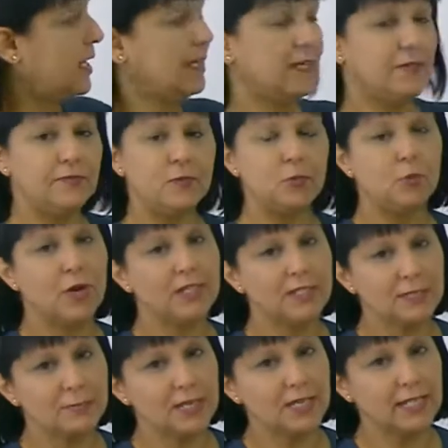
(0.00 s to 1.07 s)
if you want
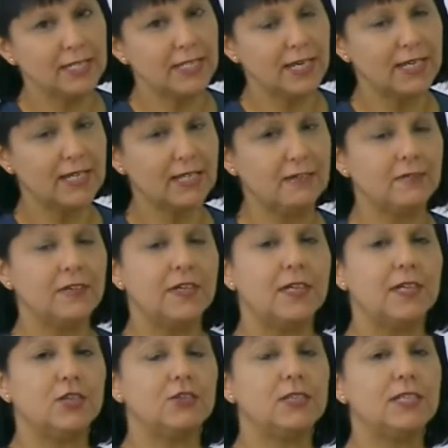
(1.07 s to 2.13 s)
to make it negative,
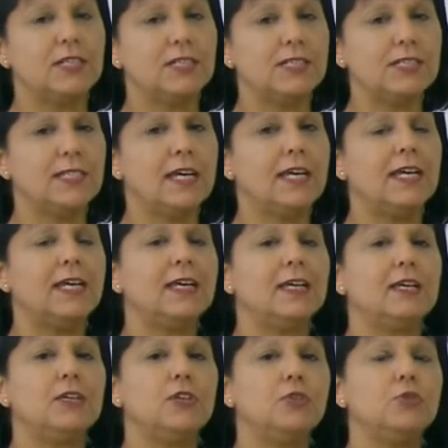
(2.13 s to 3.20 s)
you need to say
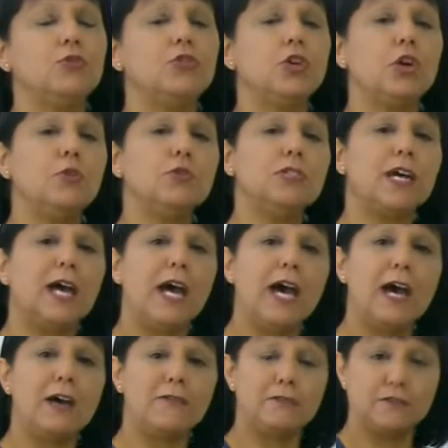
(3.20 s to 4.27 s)
you don't
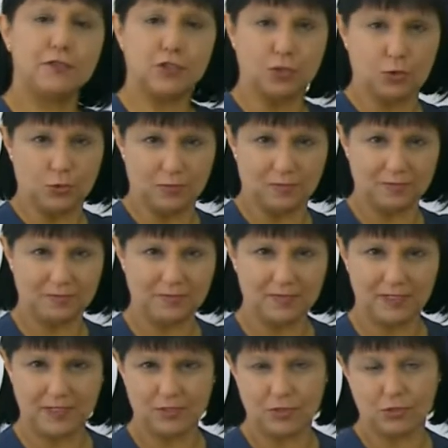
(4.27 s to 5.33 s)
have to
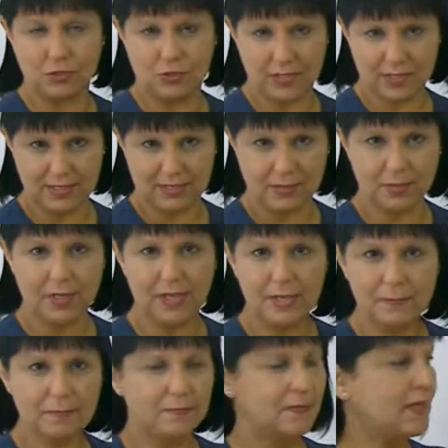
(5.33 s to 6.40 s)
do this. Okay.
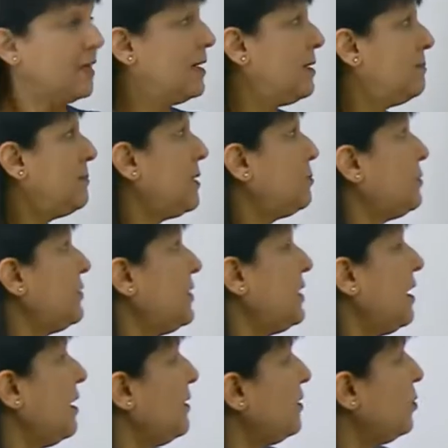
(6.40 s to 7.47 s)
But with the
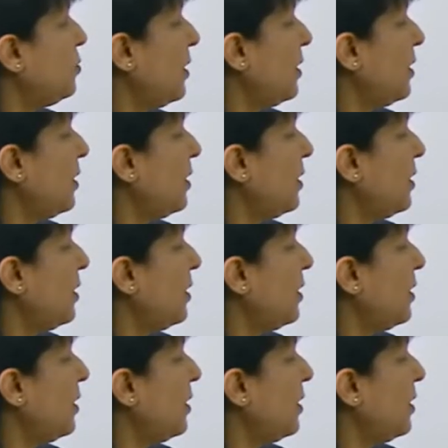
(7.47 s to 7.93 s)
other one.